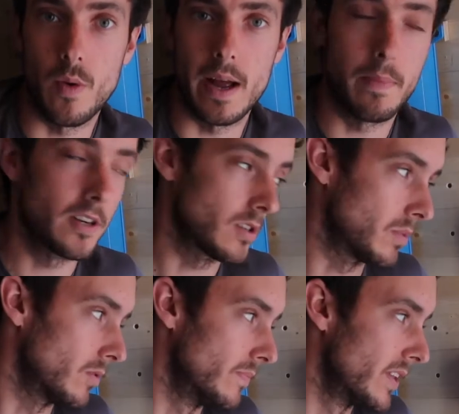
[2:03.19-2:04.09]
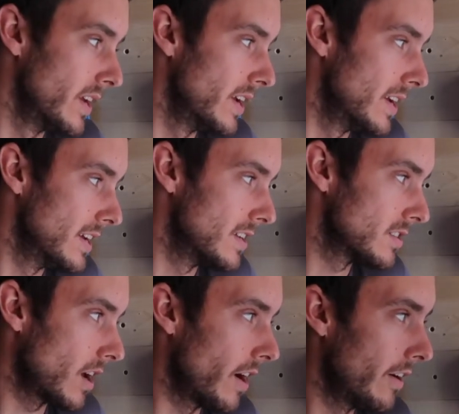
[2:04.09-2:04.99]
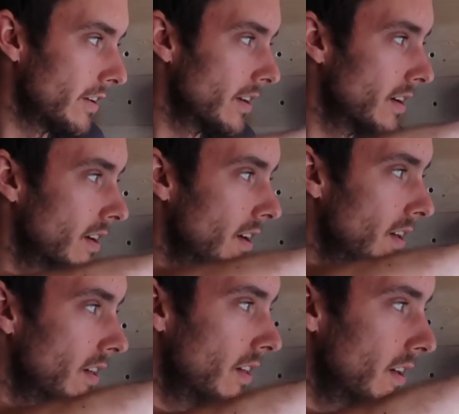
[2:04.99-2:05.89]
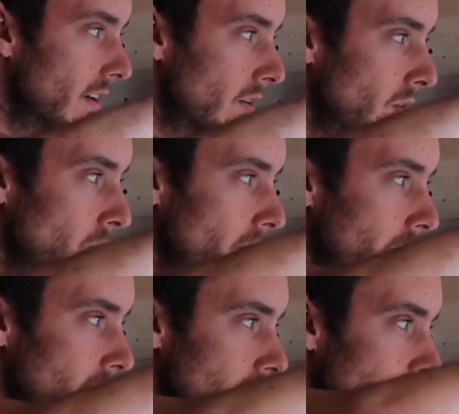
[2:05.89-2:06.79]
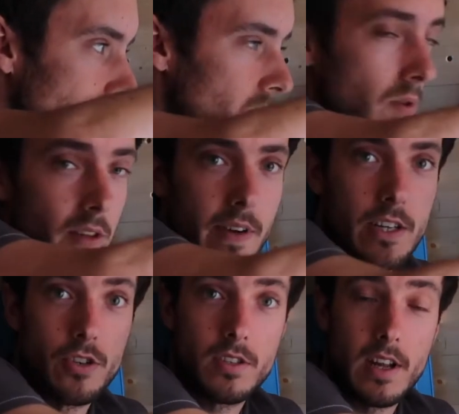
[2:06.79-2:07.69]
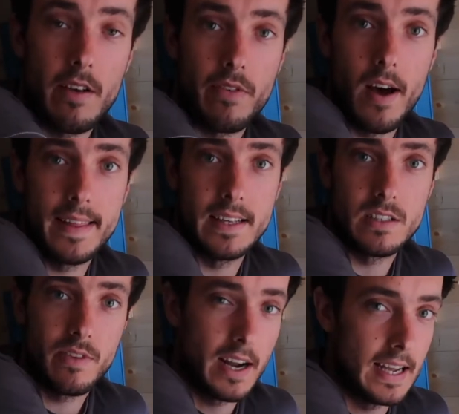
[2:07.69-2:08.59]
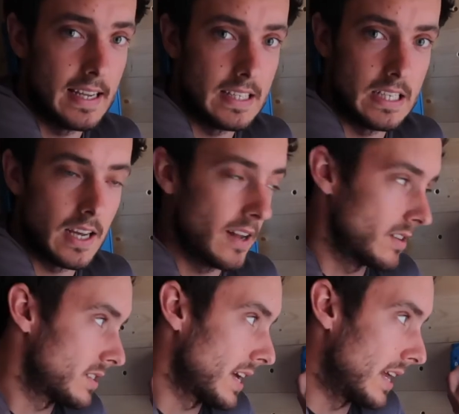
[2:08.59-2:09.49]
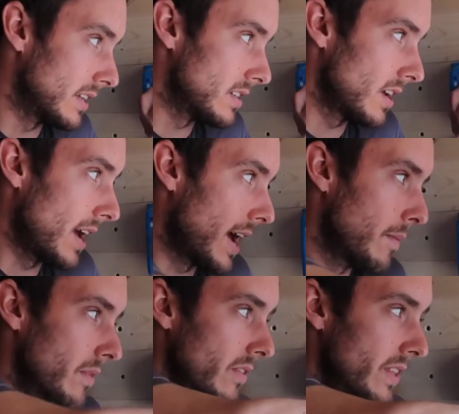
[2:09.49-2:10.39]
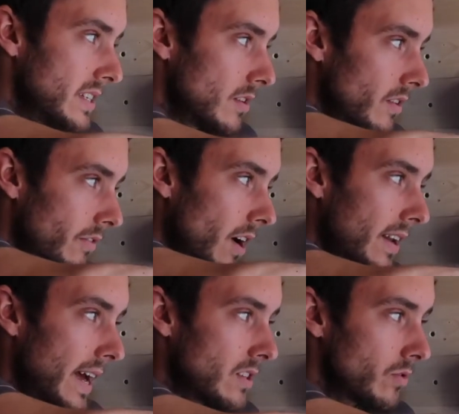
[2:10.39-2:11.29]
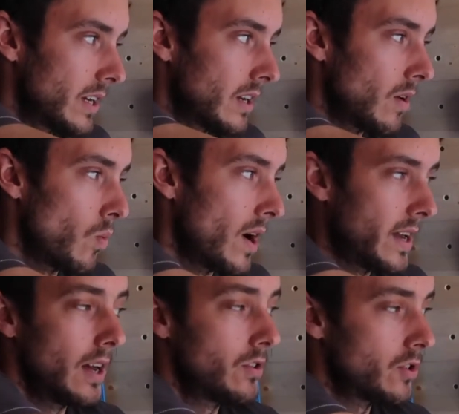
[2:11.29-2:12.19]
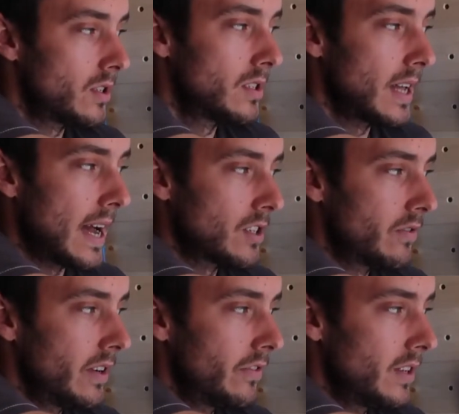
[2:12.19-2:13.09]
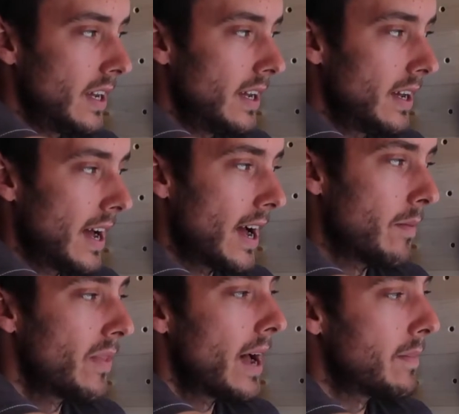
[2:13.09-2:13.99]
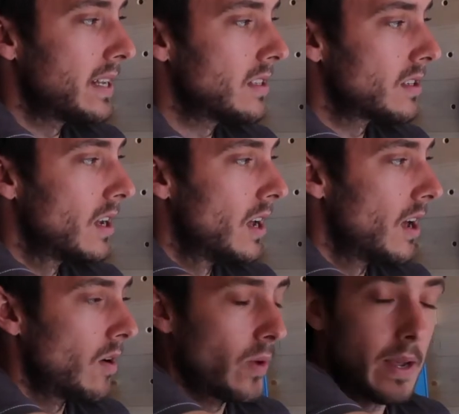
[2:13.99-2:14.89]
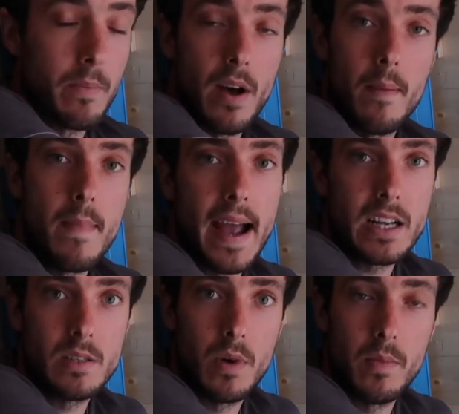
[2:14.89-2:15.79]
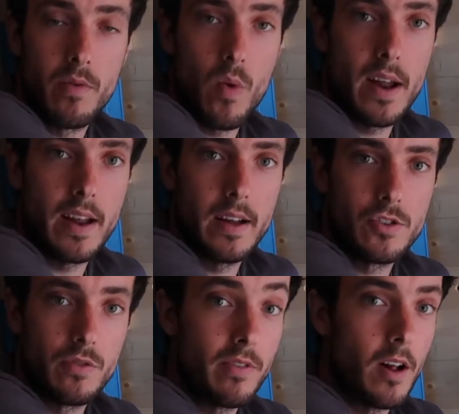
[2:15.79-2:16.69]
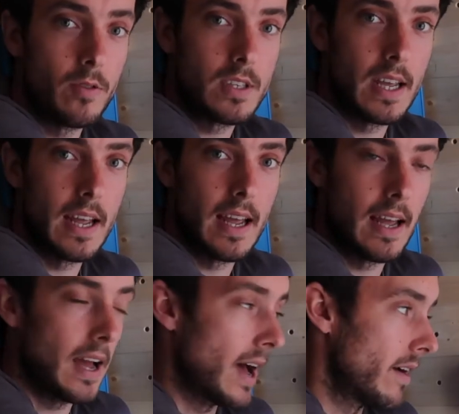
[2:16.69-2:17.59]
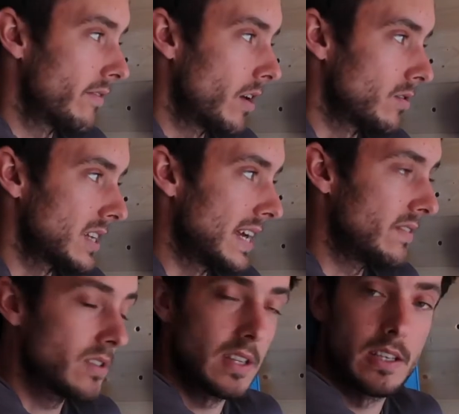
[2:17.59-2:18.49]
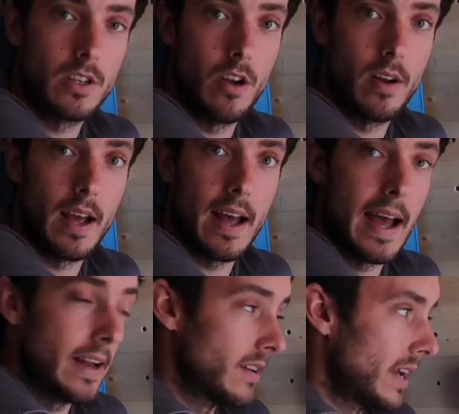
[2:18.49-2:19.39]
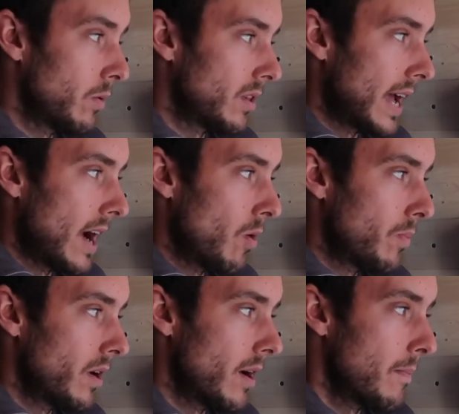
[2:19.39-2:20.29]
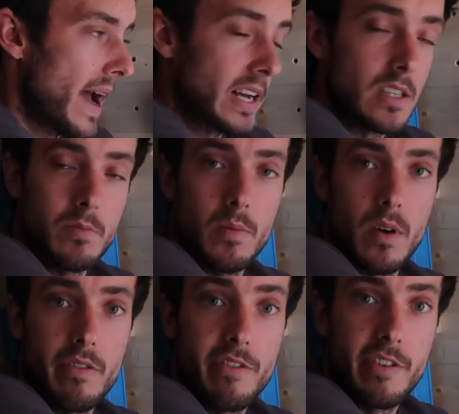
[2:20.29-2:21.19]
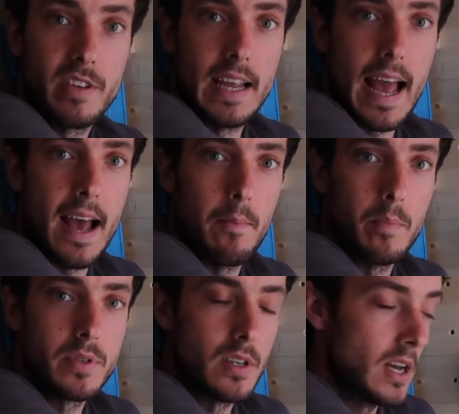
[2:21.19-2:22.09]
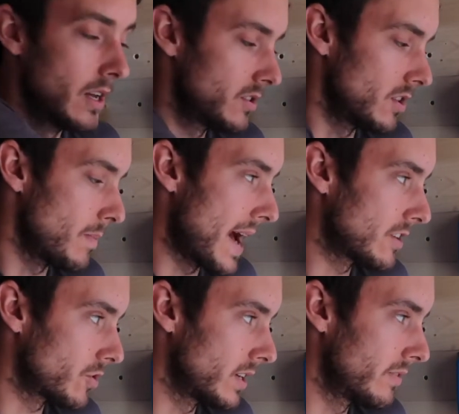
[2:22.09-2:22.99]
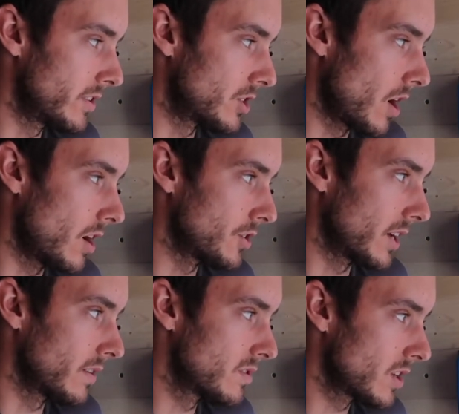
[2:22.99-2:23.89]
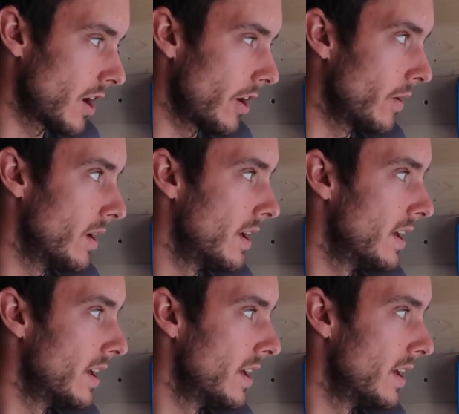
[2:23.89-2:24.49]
way possible. So what you'll notice with the Victron stuff, I think it's very easy to understand. This on the front has written 100-50. That means we can put a maximum of 100 volts here, volts into this unit, and it will output a maximum of 50 amps to the battery for charging. So